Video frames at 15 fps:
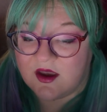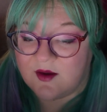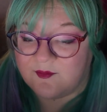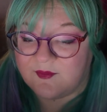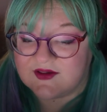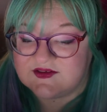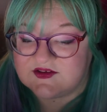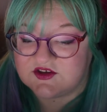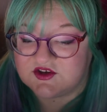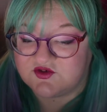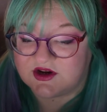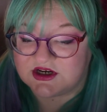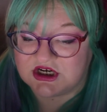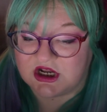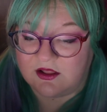must
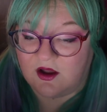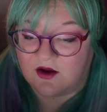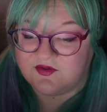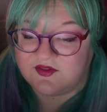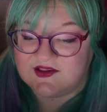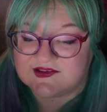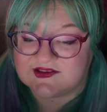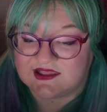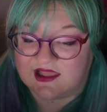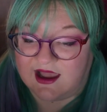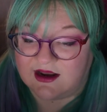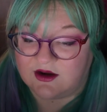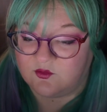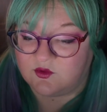stretch along this line,